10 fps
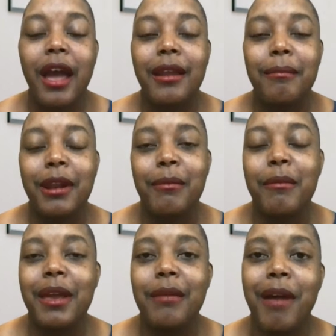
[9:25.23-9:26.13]
at a
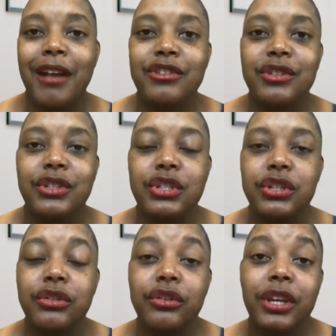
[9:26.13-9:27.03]
minimum a bachelor's
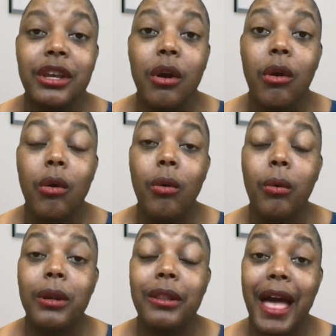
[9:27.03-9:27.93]
degree
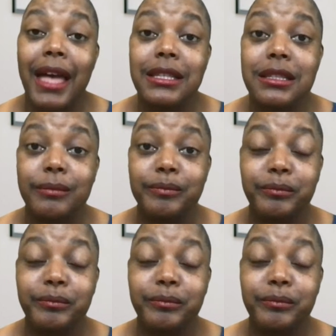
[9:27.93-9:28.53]
or less.